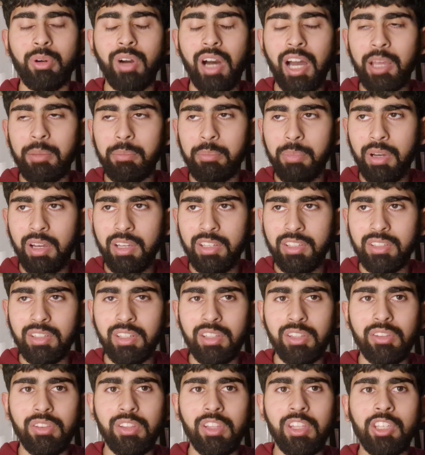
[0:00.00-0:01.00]
I personally
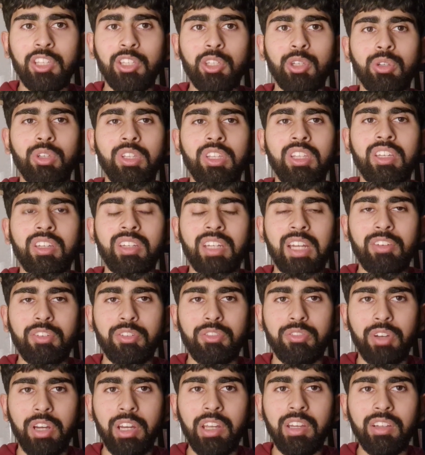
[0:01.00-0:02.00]
think he can have a
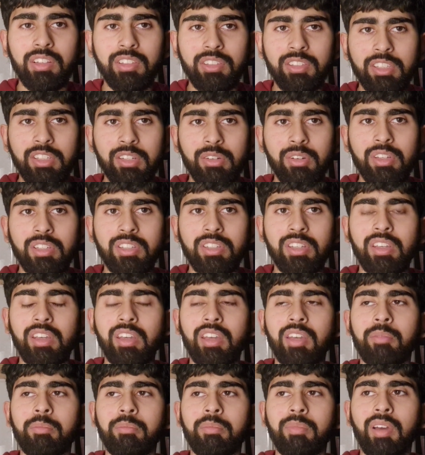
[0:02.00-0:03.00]
very good series
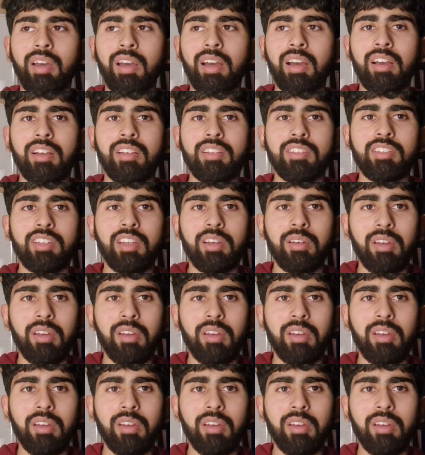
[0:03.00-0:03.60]
here, as